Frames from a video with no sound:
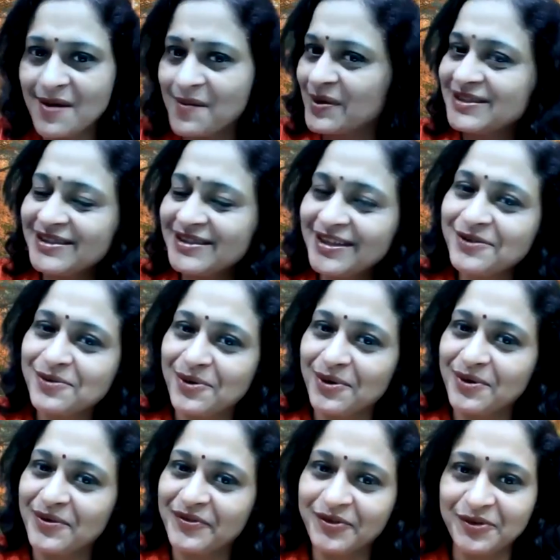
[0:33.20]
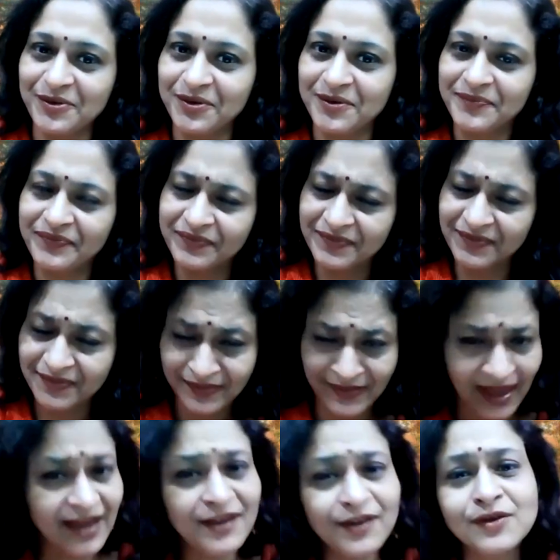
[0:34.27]
Namaste to all of you.
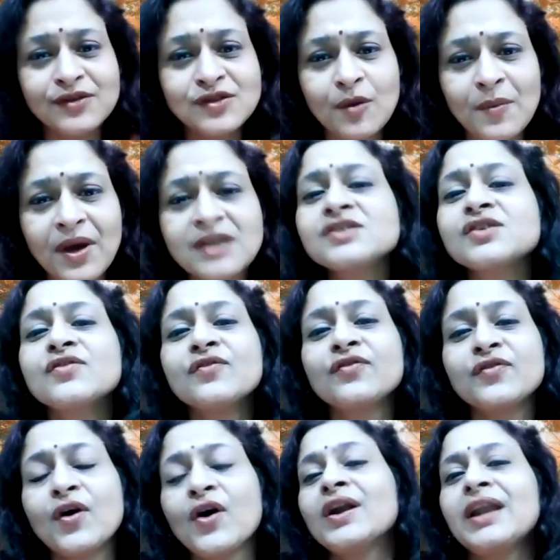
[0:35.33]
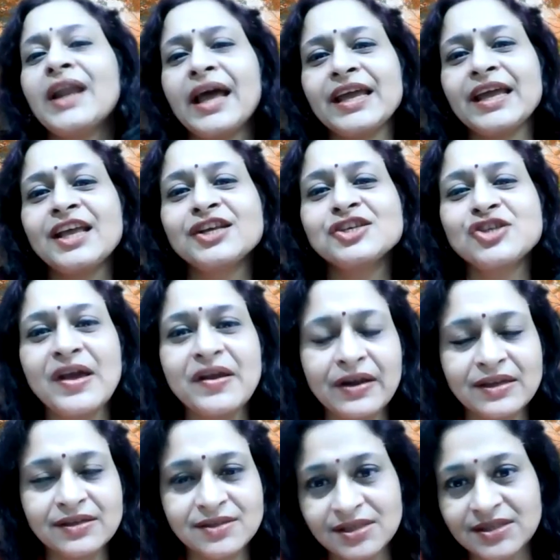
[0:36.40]
Thank you so much for liking,
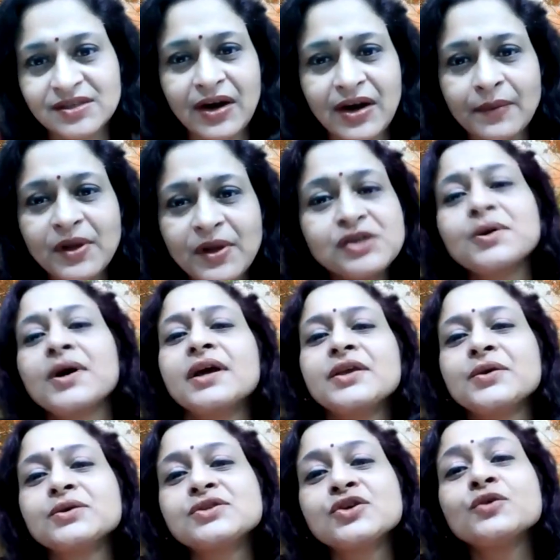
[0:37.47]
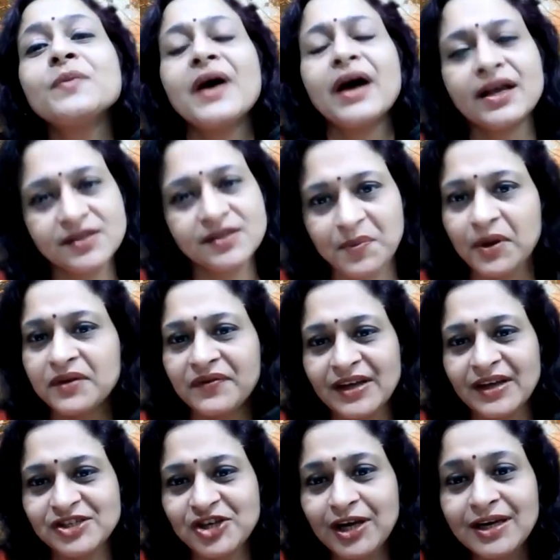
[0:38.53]
sharing, subscribing to our YouTube and
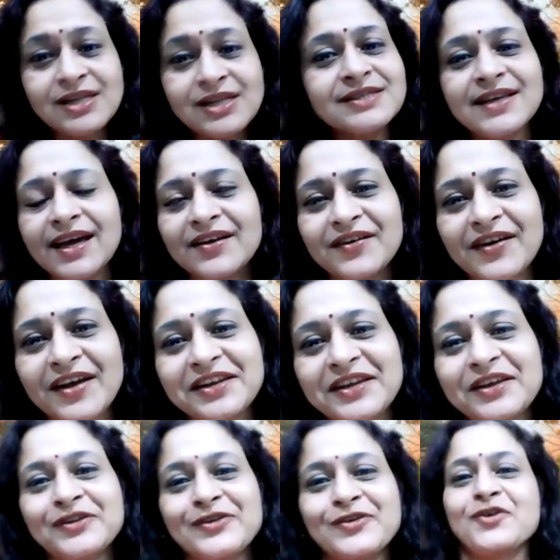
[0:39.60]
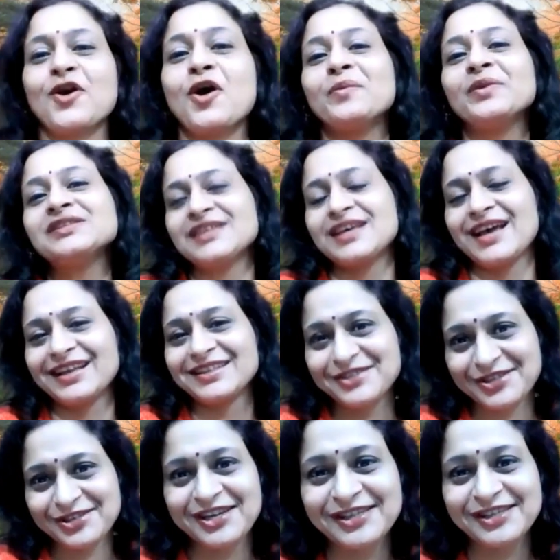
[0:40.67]
Spotify channels and writing in your comments
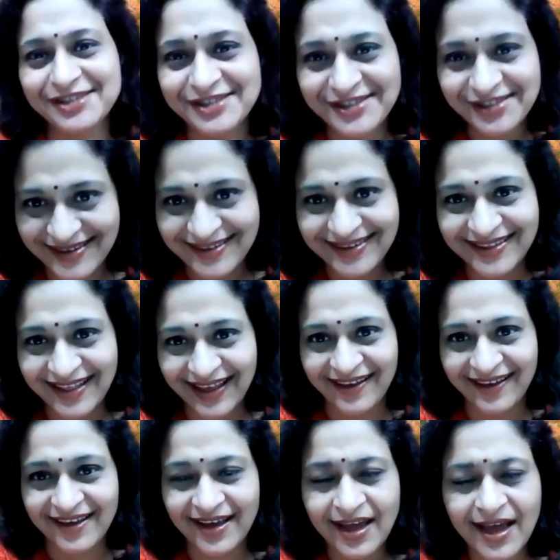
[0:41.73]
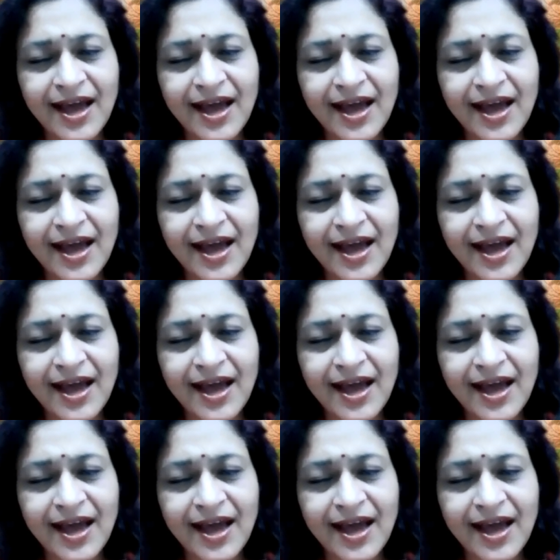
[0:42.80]
and suggestions there.